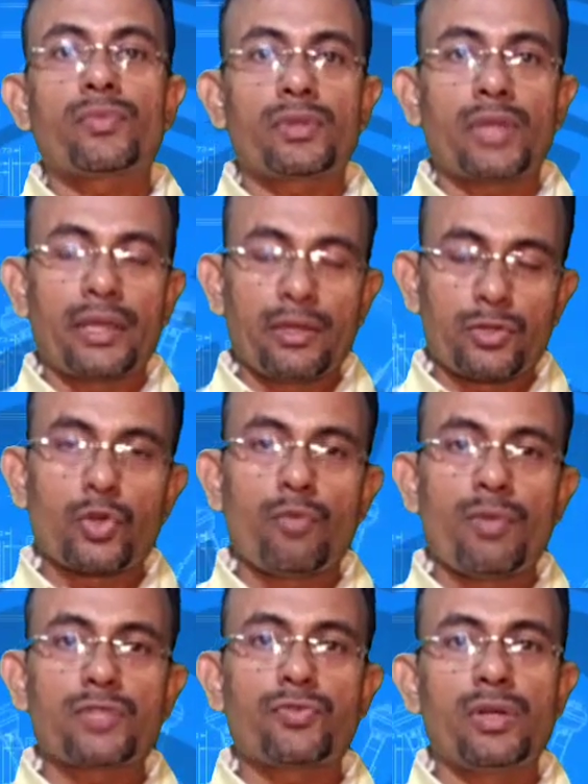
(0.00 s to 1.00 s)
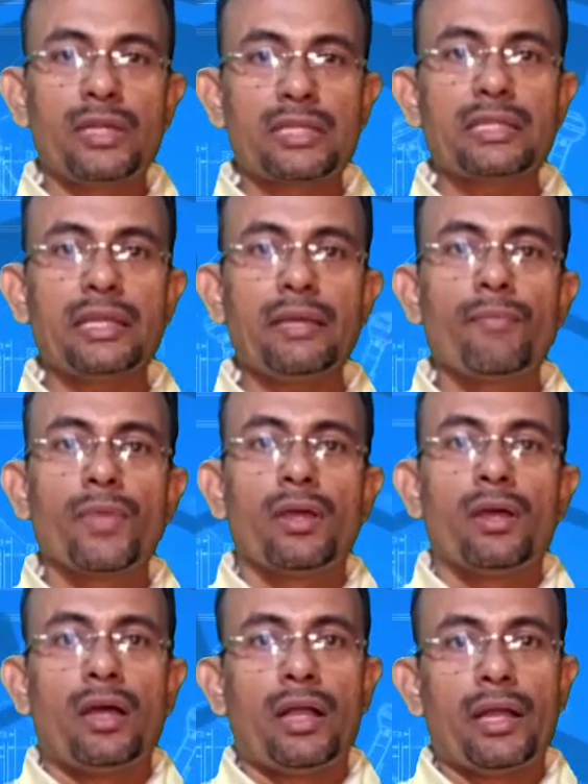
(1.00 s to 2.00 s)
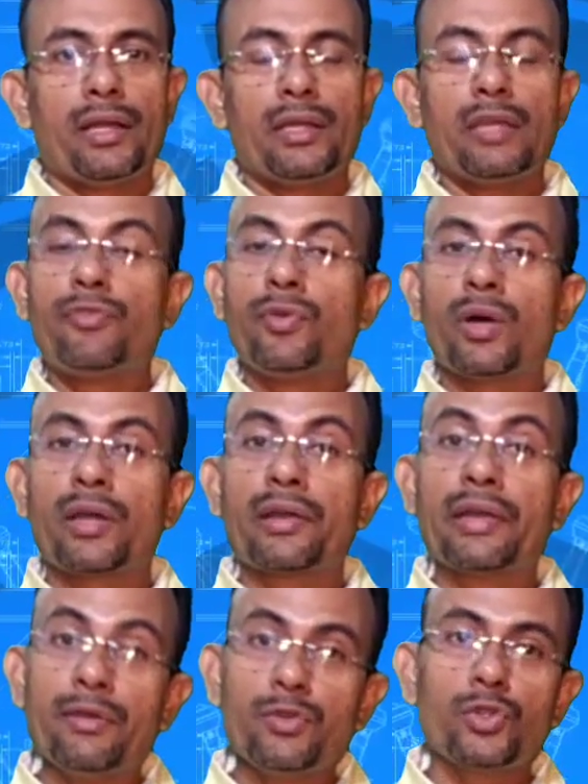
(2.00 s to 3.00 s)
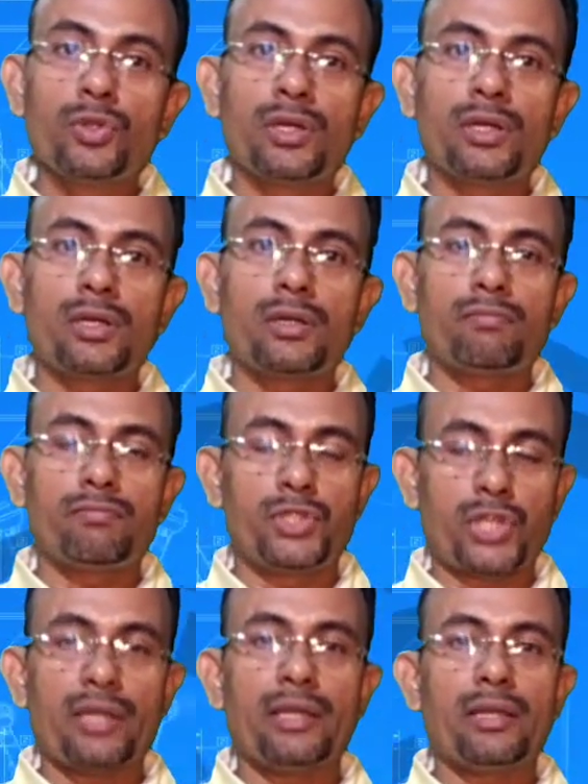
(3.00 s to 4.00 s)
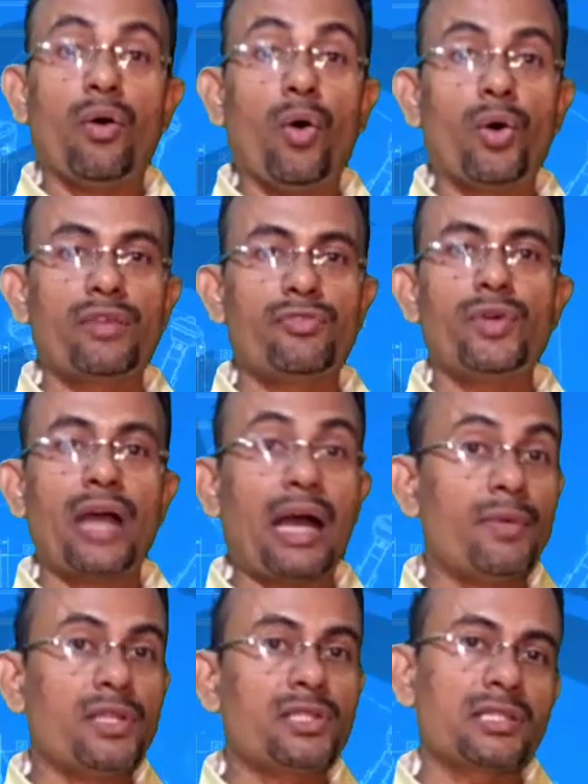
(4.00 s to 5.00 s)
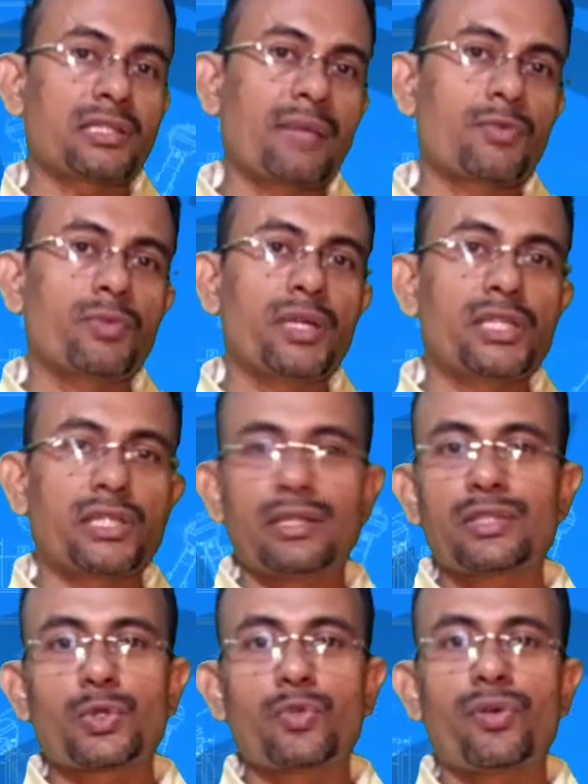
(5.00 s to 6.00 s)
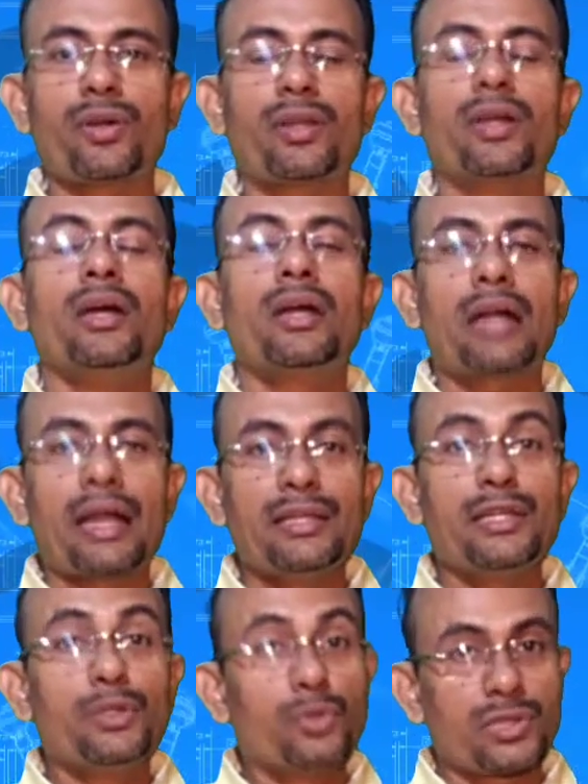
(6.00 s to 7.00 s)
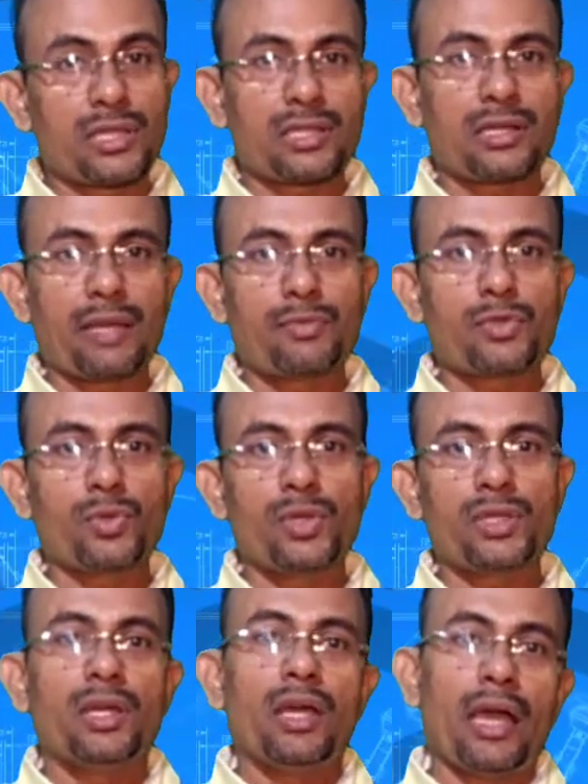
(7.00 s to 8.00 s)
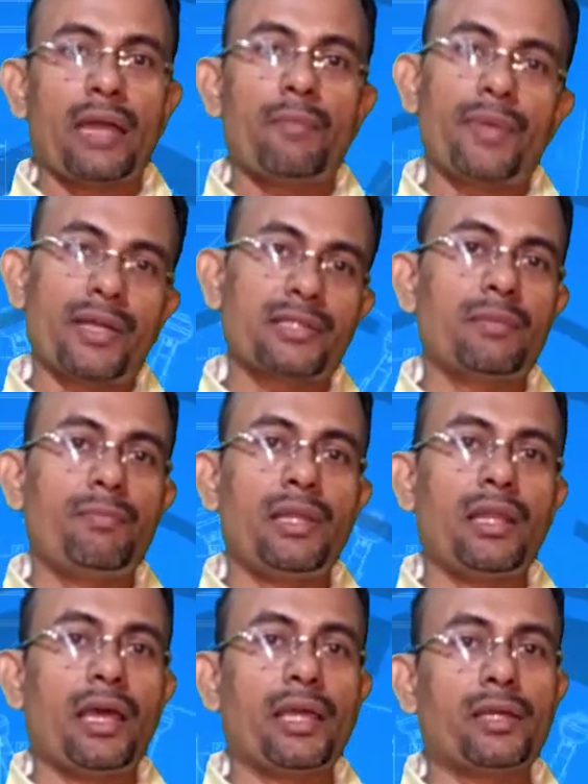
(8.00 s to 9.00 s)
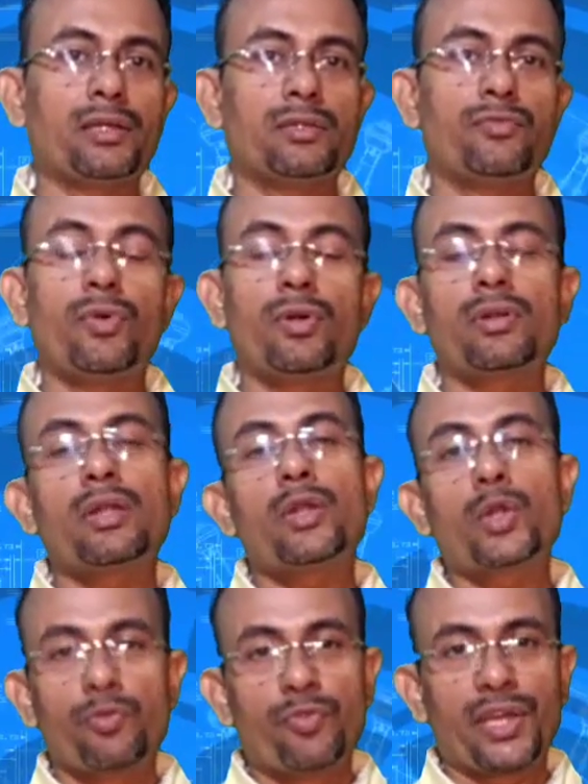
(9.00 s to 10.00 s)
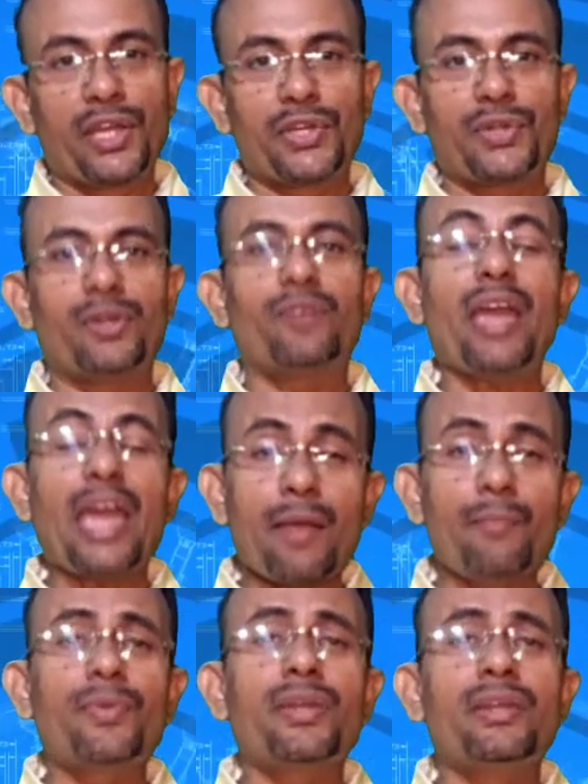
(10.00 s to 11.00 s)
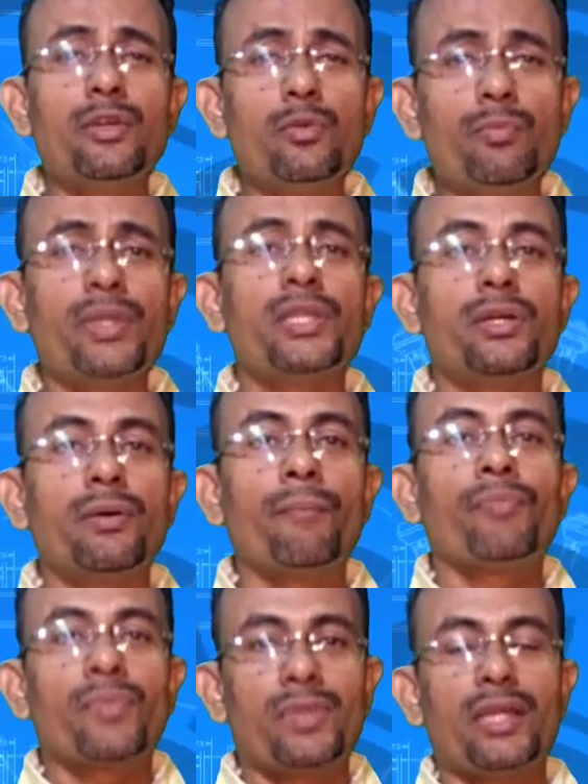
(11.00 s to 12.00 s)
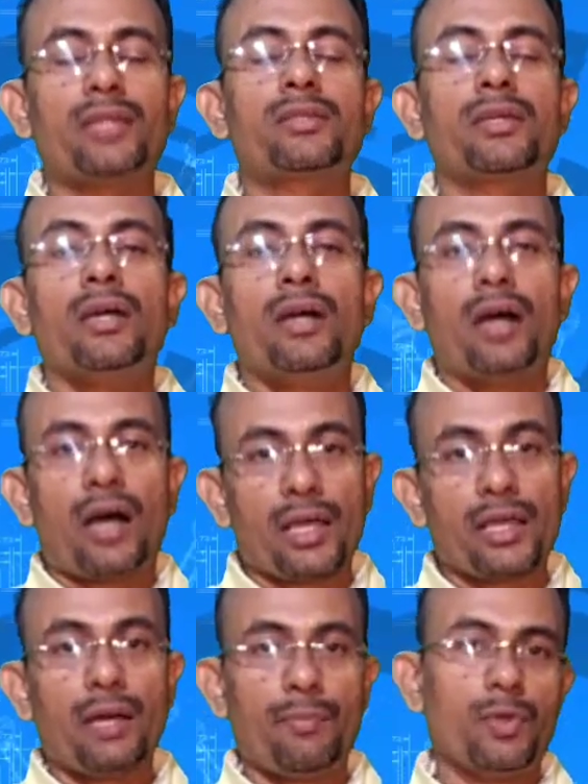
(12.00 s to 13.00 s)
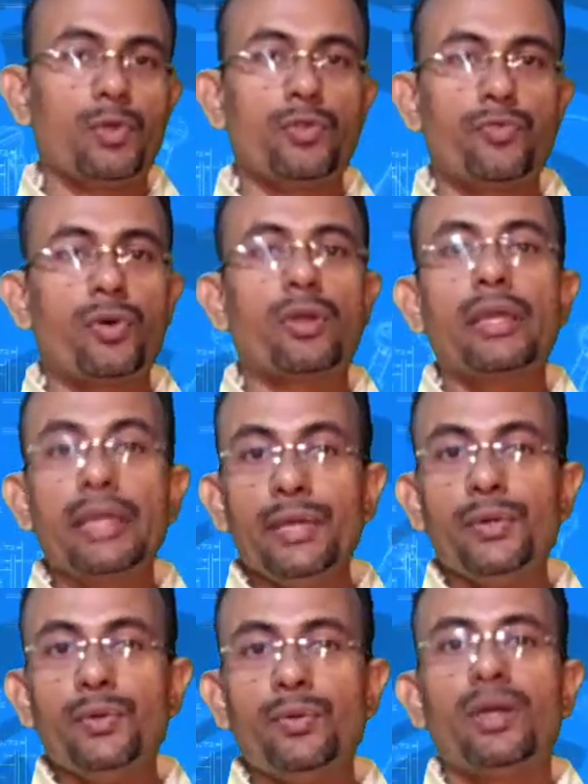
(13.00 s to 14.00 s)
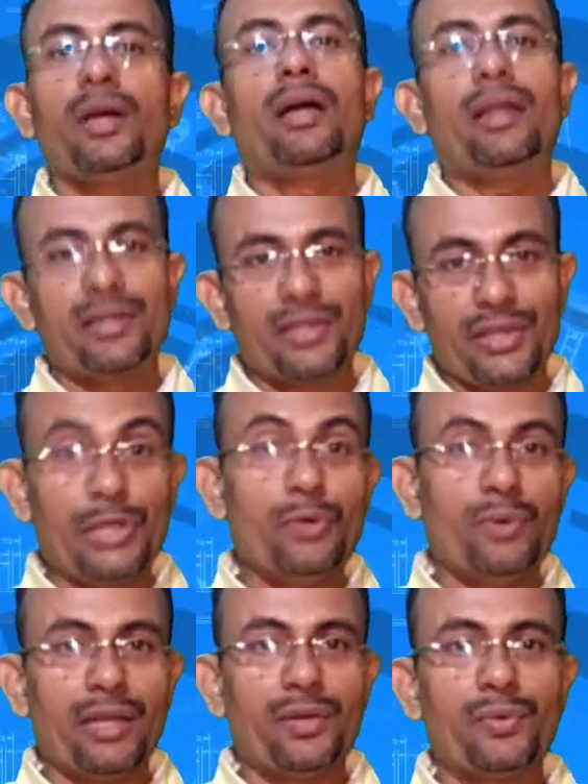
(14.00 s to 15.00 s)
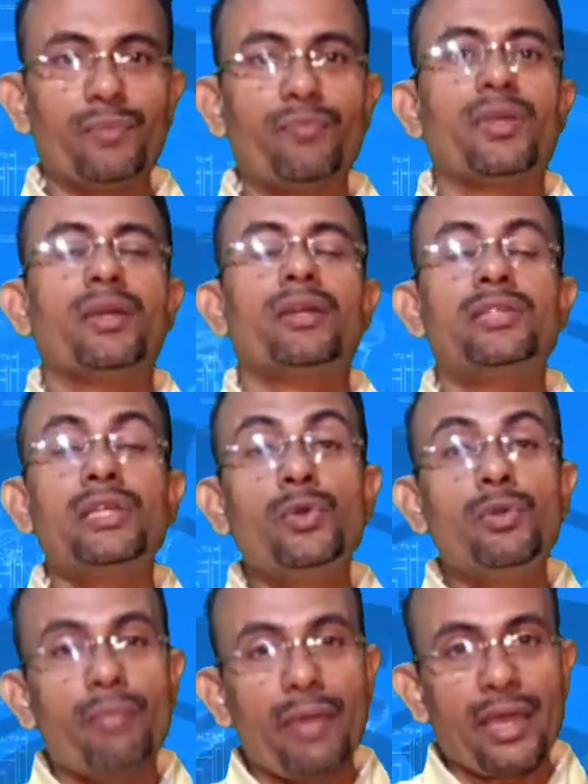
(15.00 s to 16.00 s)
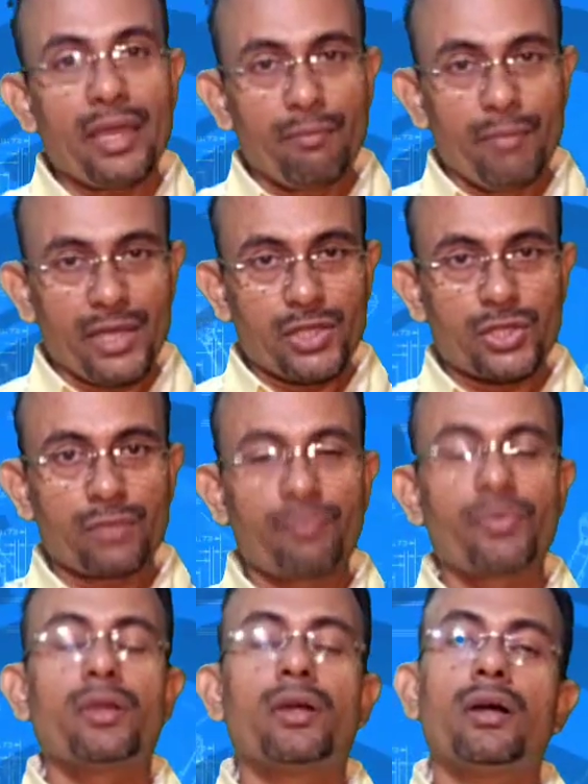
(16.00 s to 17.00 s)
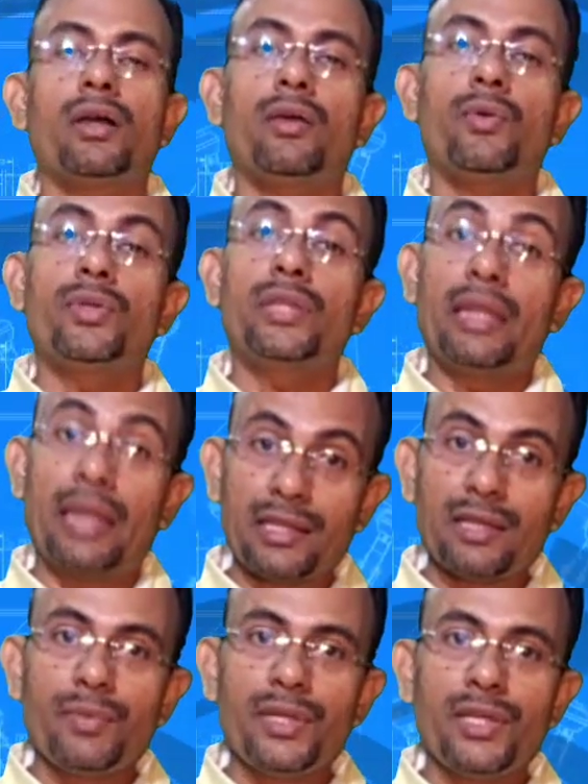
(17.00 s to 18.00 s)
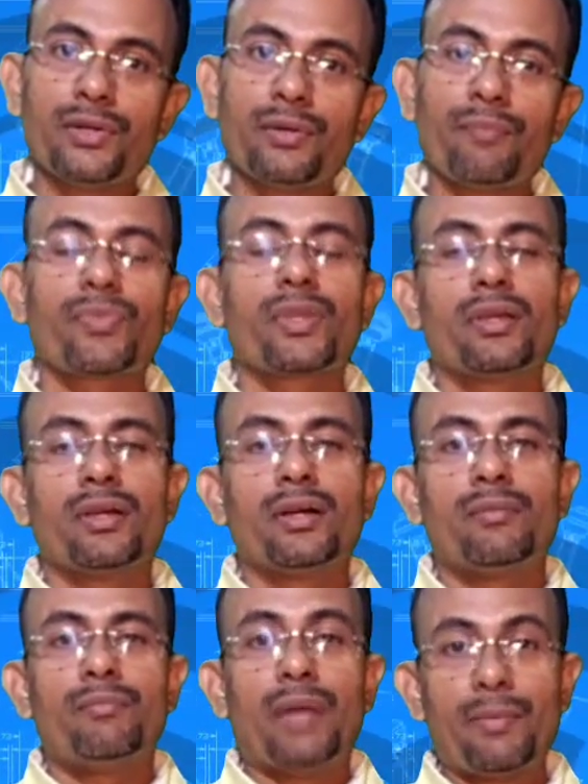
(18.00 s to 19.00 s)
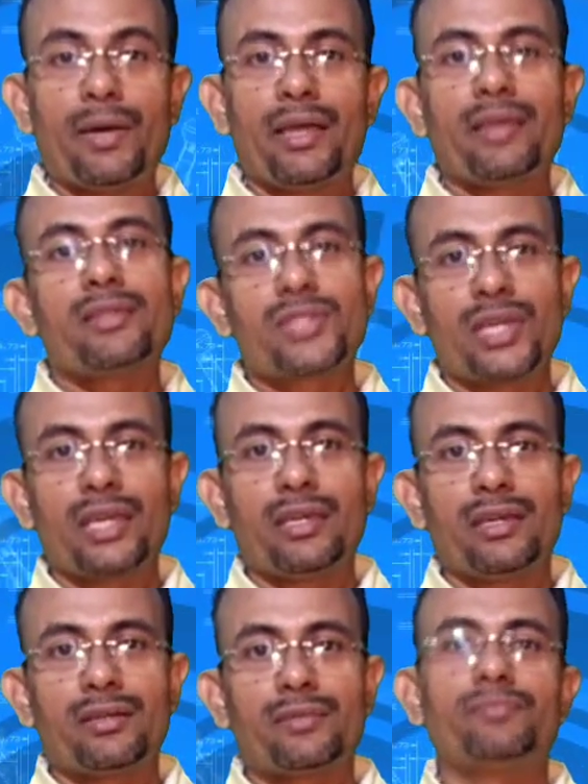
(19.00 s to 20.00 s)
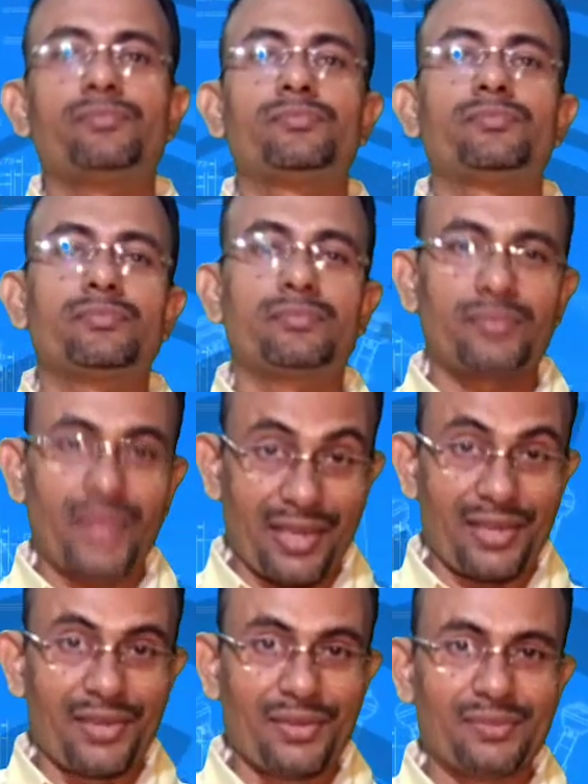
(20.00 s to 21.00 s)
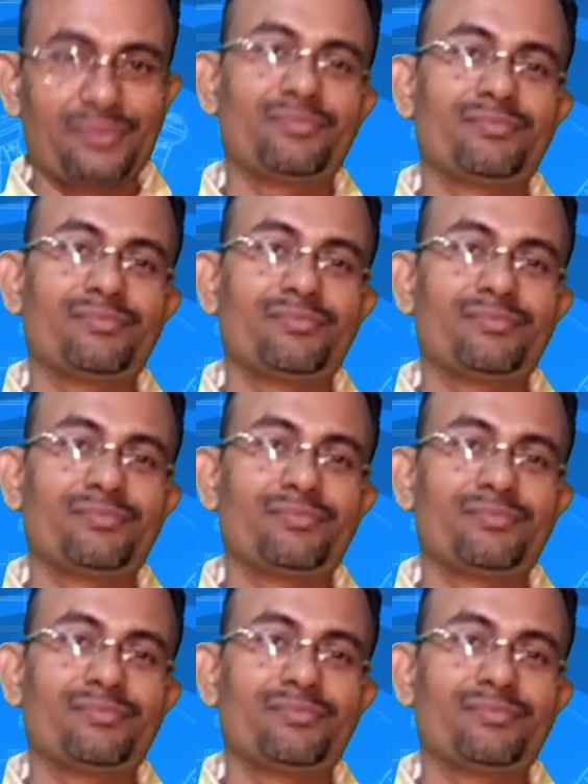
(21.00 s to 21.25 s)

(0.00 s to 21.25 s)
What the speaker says: Thank you so much for listening, and if you are new to the channel or if you haven't subscribed to my channel so far, kindly do subscribe to it and press the bell icon for notification of every new video that I upload for you and you alone. Till we meet with another video, bye bye, take care, thank you.